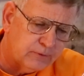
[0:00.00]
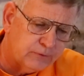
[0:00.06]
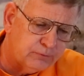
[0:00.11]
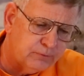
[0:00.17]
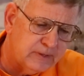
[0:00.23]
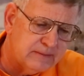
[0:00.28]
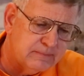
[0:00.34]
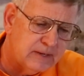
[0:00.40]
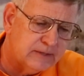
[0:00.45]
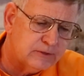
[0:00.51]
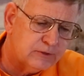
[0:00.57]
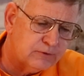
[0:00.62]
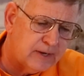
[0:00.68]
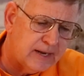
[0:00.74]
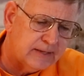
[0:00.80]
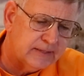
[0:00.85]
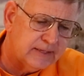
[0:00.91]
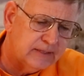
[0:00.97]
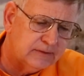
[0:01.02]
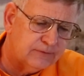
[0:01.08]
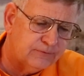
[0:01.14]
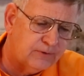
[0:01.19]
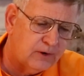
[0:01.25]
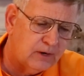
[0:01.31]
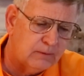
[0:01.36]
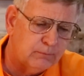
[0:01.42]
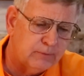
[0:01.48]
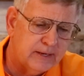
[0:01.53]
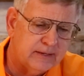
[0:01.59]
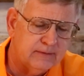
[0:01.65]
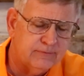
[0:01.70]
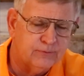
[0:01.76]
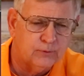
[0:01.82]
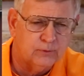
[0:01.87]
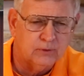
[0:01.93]
for 3 months trying to get the farm
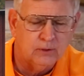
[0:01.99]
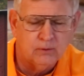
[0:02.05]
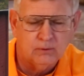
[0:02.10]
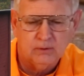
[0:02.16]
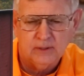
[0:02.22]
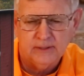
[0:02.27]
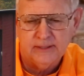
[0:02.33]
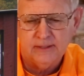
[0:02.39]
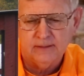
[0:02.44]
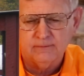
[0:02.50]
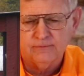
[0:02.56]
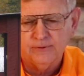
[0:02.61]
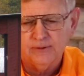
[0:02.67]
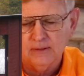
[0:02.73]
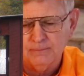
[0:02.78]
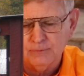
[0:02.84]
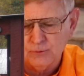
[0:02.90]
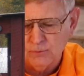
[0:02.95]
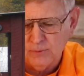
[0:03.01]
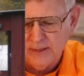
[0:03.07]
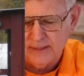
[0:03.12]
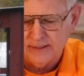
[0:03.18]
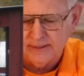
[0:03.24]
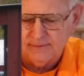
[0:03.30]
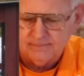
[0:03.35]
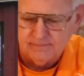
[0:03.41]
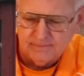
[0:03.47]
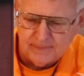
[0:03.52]
ready for Laura Lee and Philip's wedding.